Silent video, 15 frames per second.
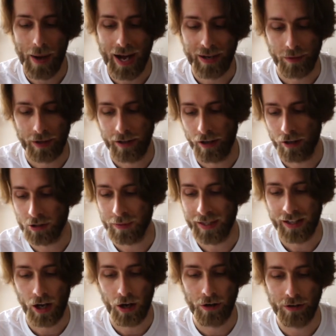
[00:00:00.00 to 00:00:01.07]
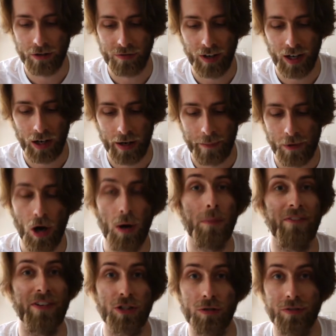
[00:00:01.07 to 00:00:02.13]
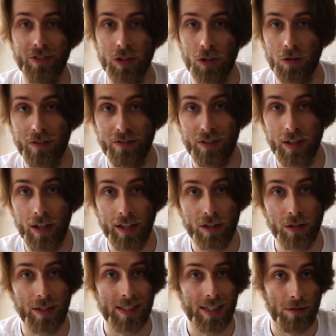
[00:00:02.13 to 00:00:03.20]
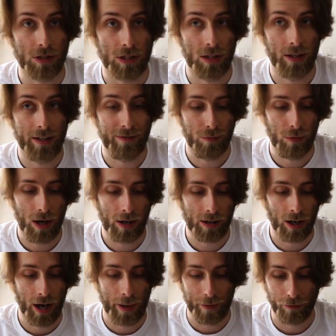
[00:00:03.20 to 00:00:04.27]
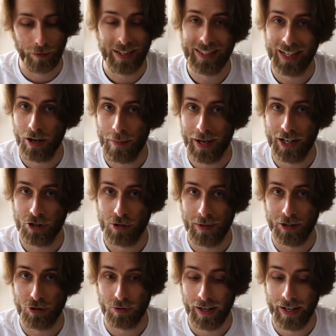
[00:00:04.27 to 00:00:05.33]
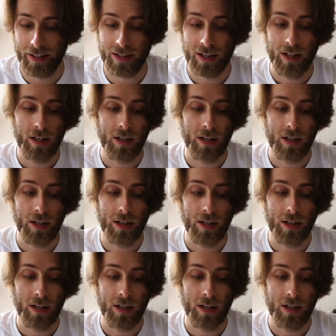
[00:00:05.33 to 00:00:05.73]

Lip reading: Anyone who knows me knows that I'm not a professional photographer. I do this outside of work. I'm a retail manager by trade.